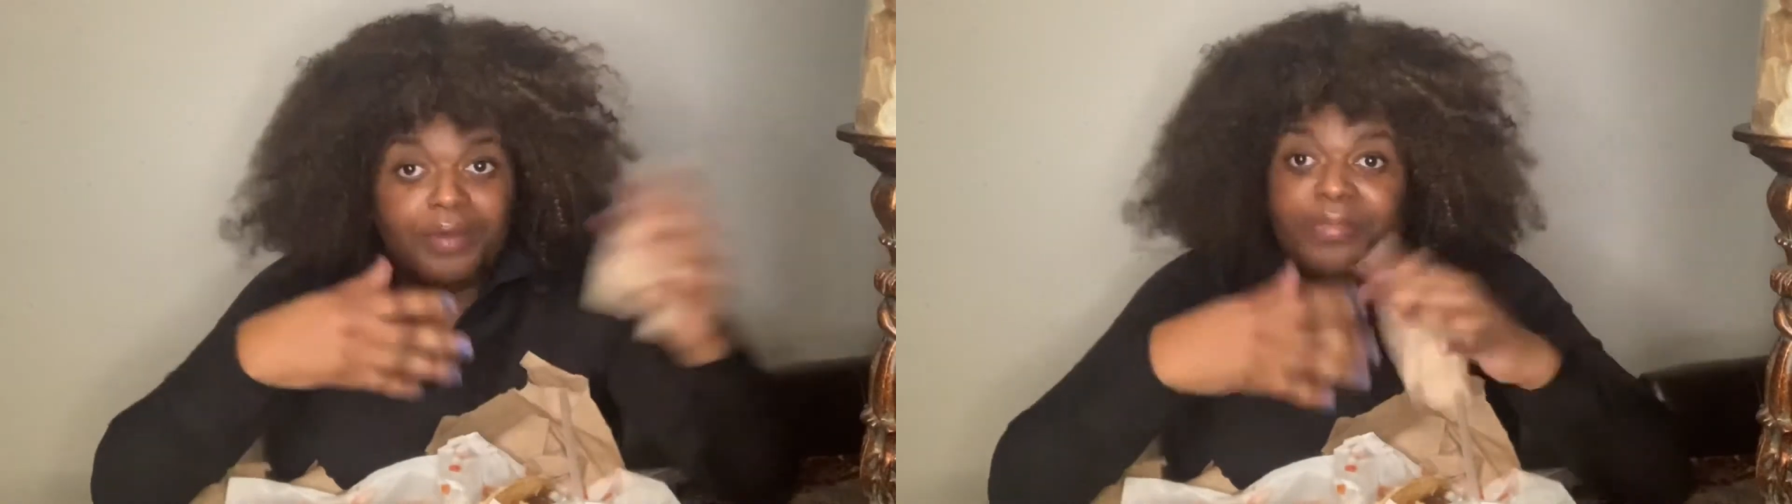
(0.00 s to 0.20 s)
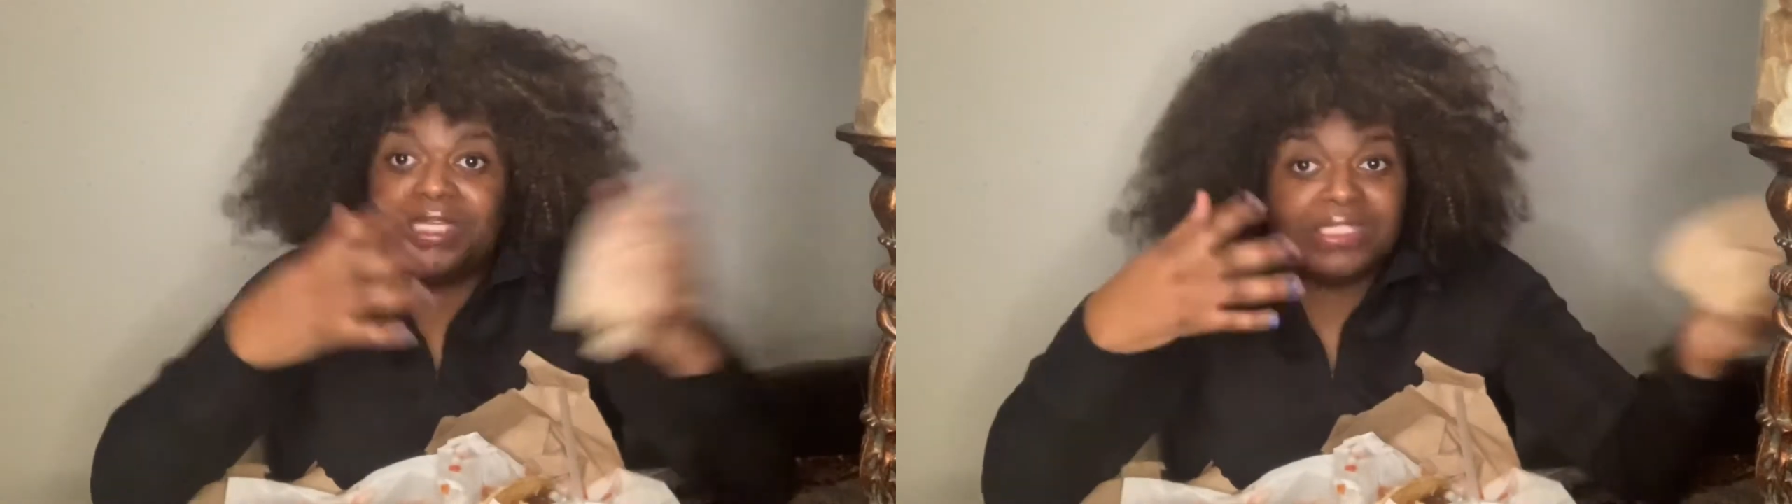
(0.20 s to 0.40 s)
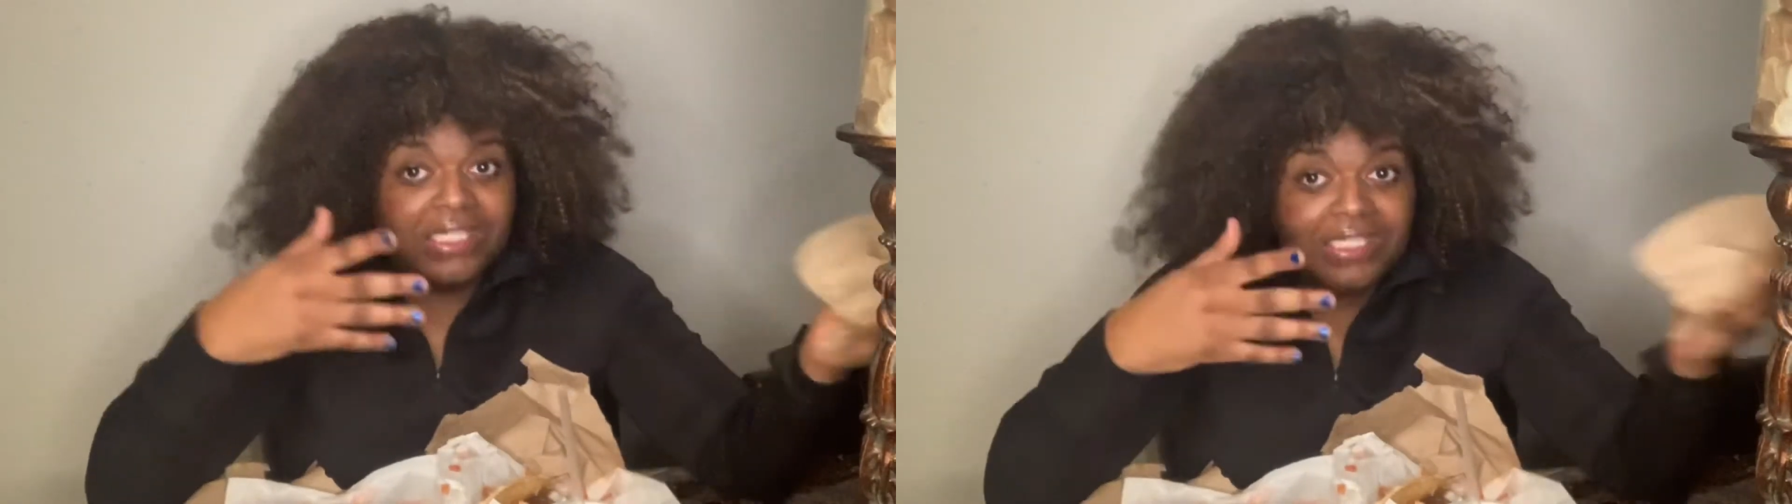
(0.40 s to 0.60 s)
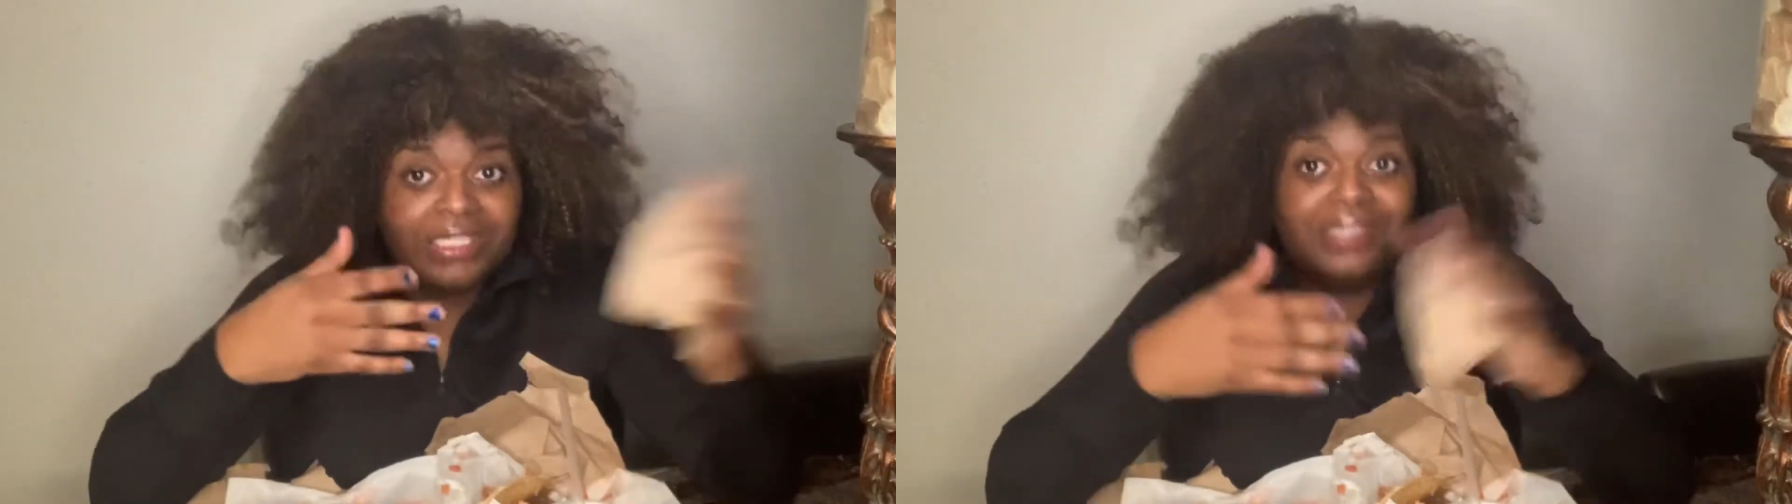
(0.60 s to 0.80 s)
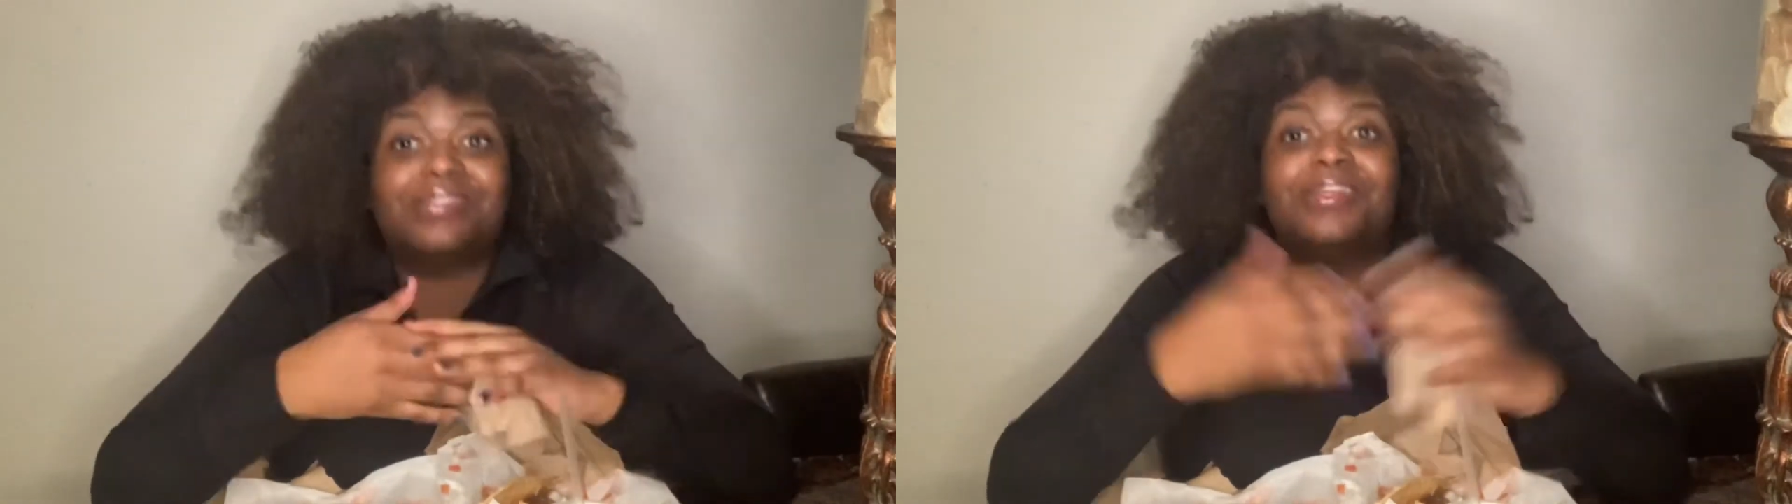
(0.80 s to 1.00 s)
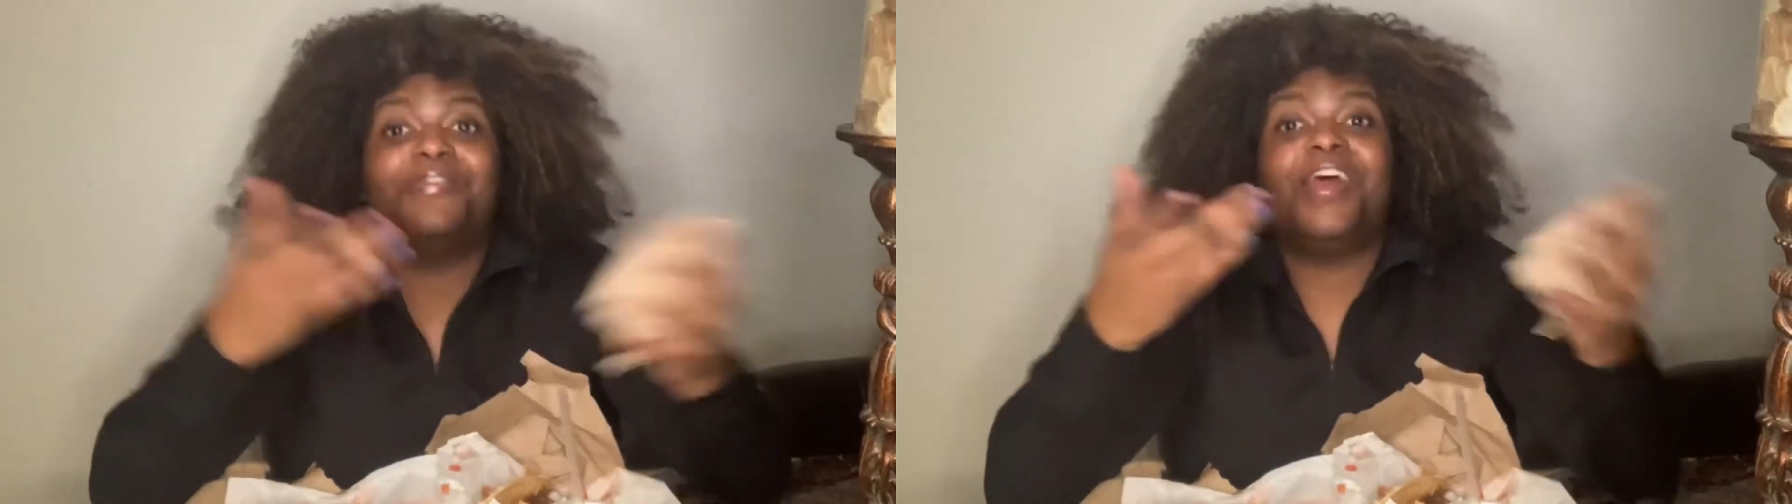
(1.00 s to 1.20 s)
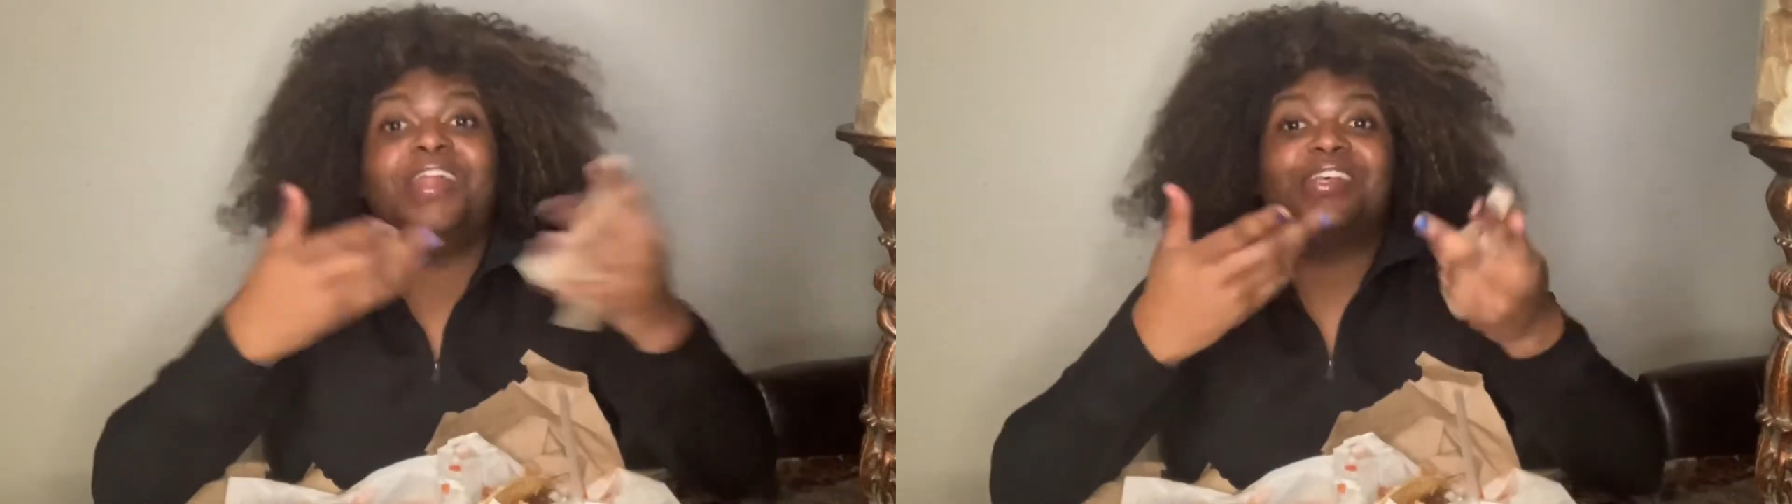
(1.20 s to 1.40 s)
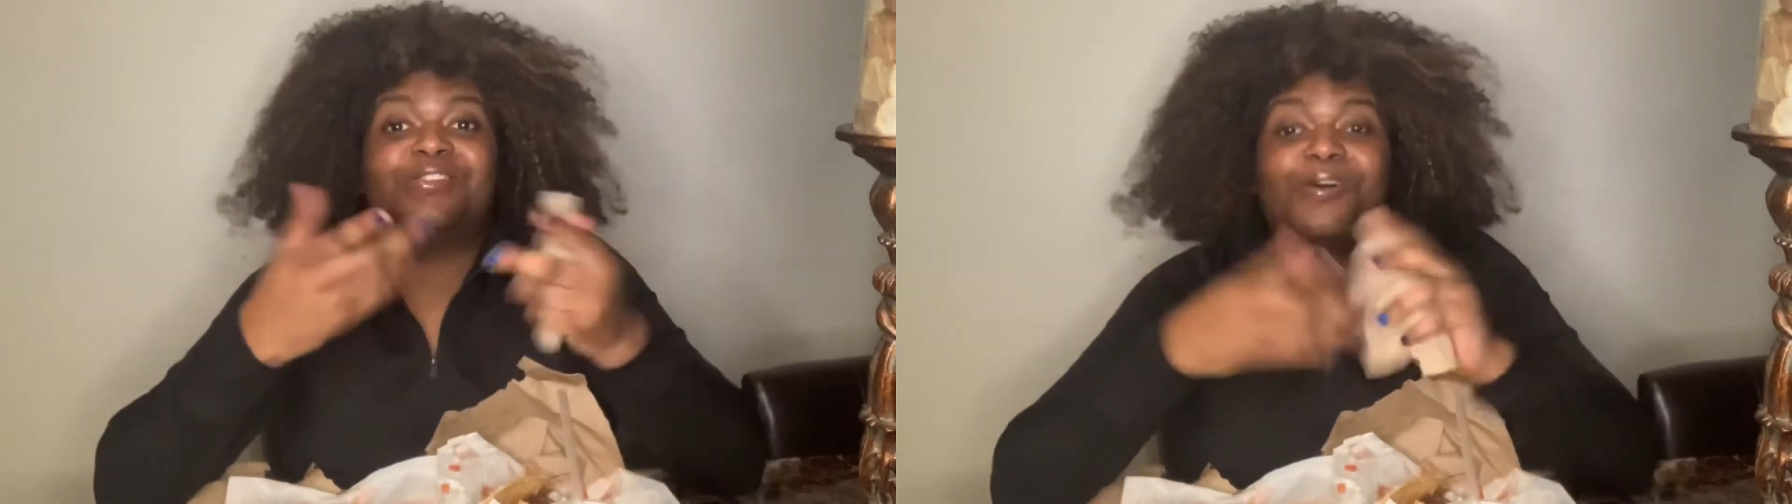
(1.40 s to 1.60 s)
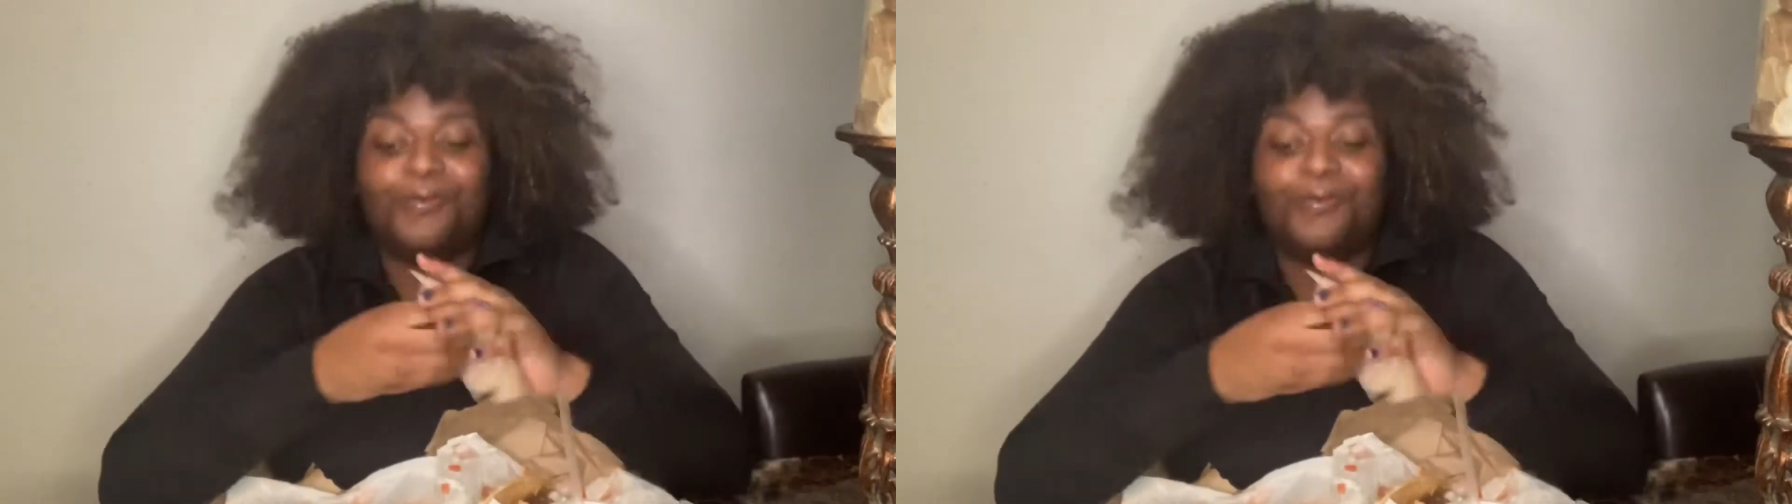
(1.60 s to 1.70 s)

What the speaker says: Miss Dee, stuff like that. So